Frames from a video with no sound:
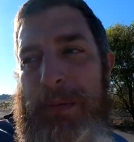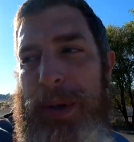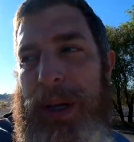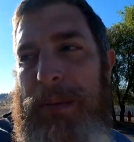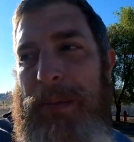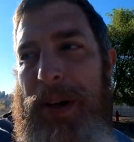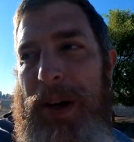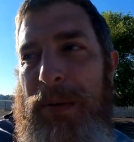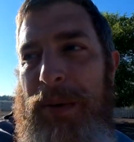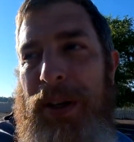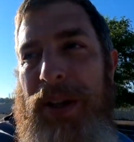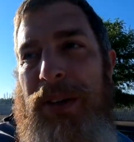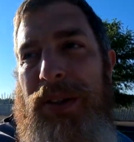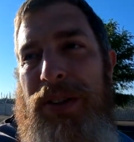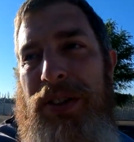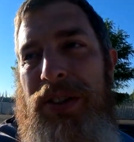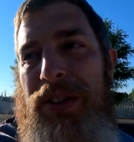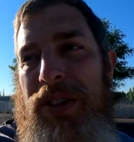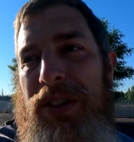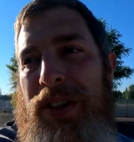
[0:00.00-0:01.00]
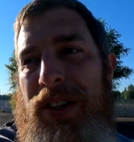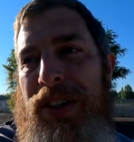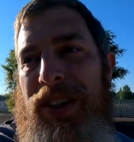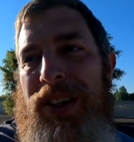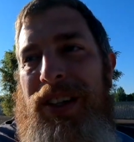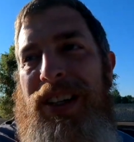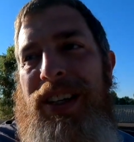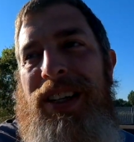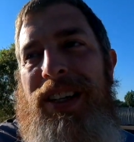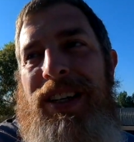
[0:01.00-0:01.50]
some BMWs,
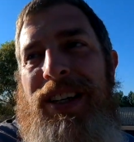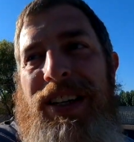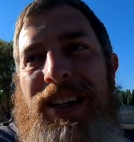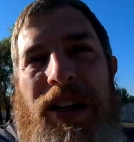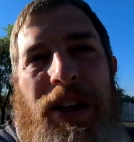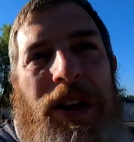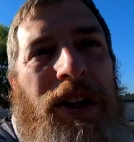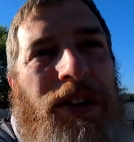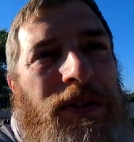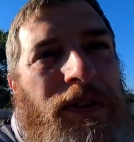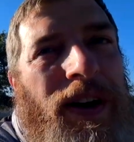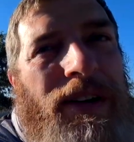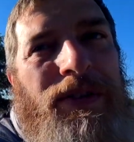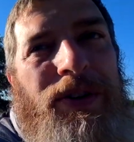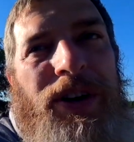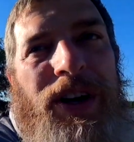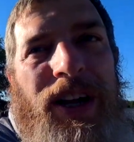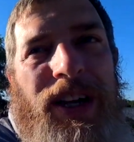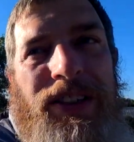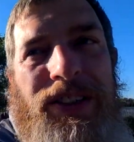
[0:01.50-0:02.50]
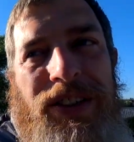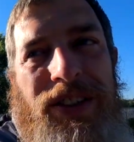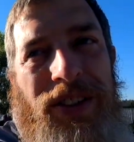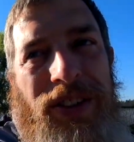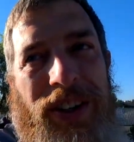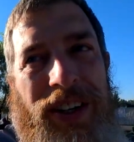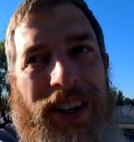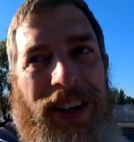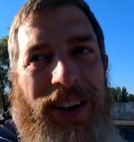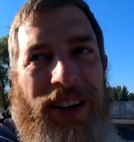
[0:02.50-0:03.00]
the 500Xs
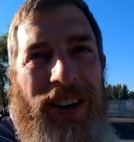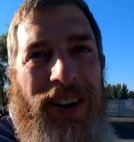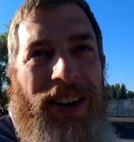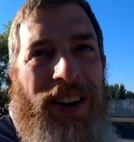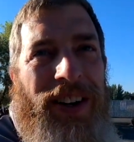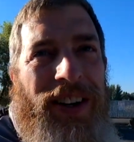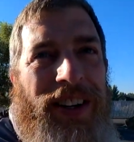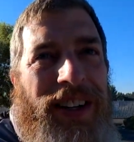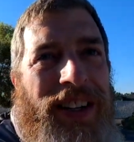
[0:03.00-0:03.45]
are here.